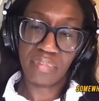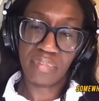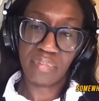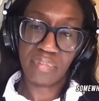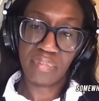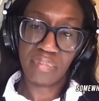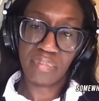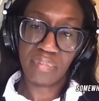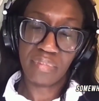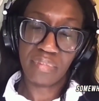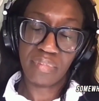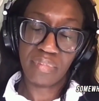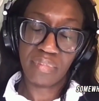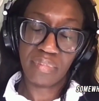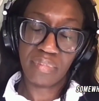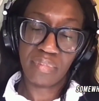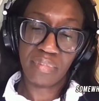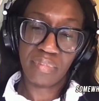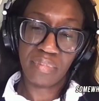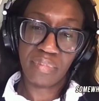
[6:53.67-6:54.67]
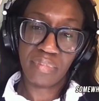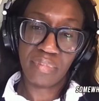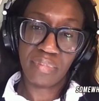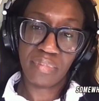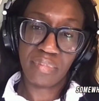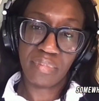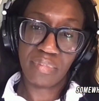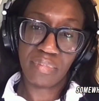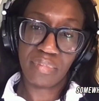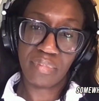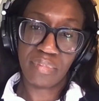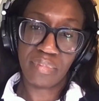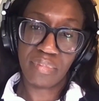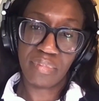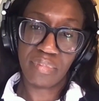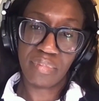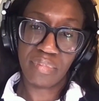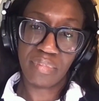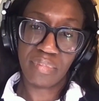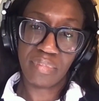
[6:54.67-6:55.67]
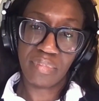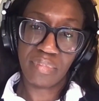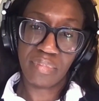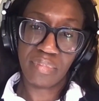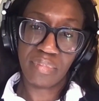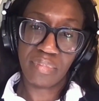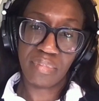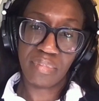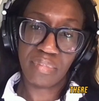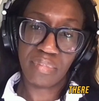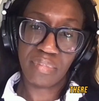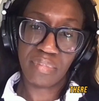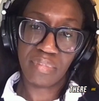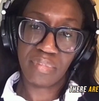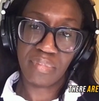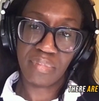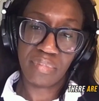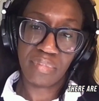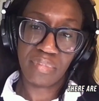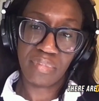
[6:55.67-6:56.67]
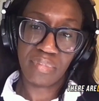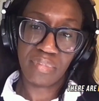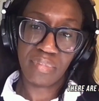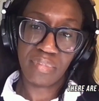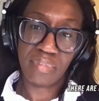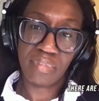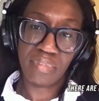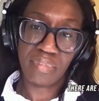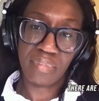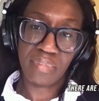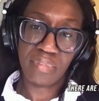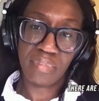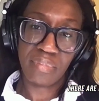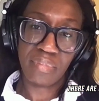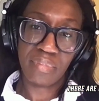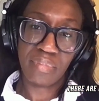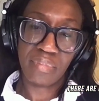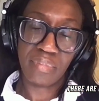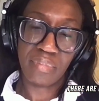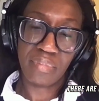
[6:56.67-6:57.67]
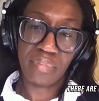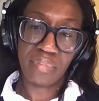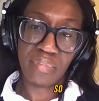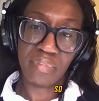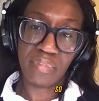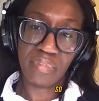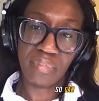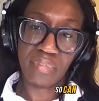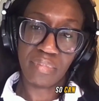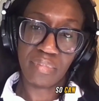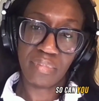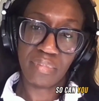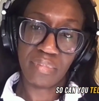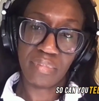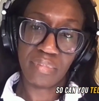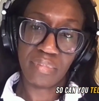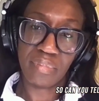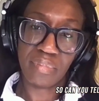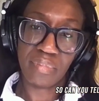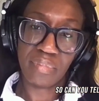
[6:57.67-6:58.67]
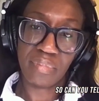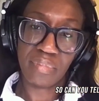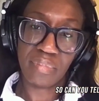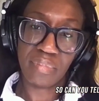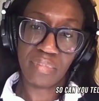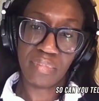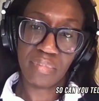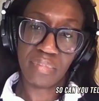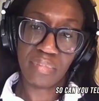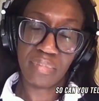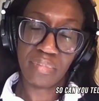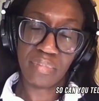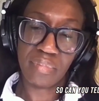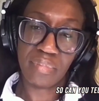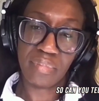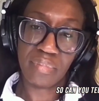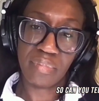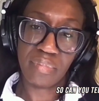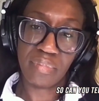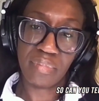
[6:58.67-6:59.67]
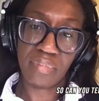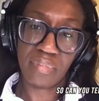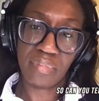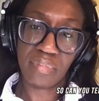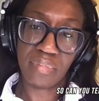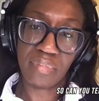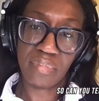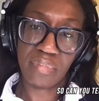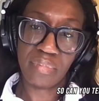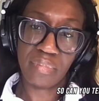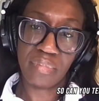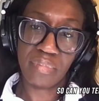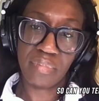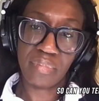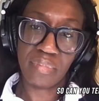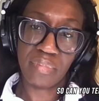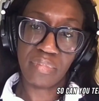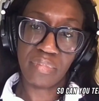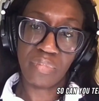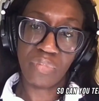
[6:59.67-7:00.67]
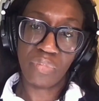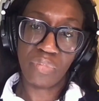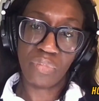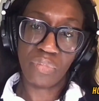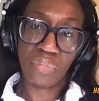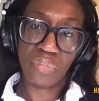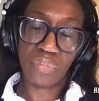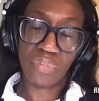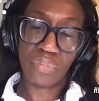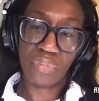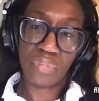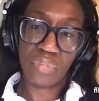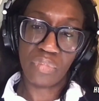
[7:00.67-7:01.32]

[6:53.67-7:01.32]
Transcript: [no speech]